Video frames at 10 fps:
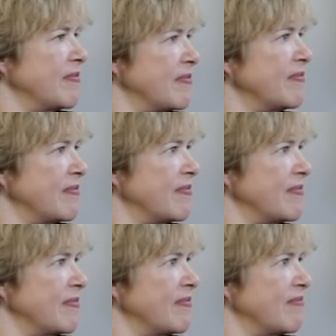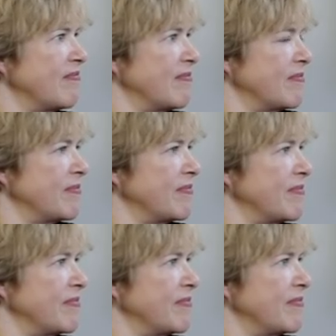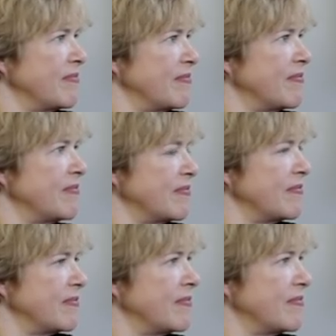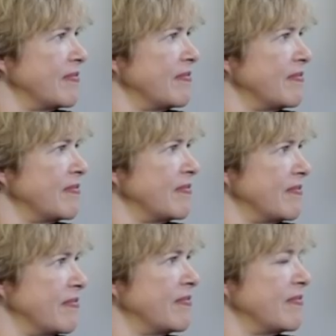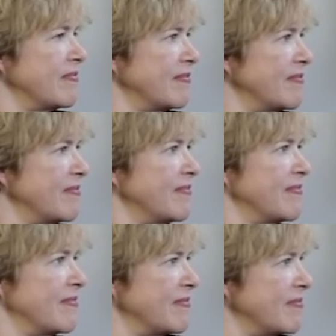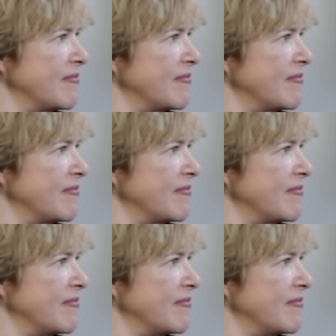[no speech]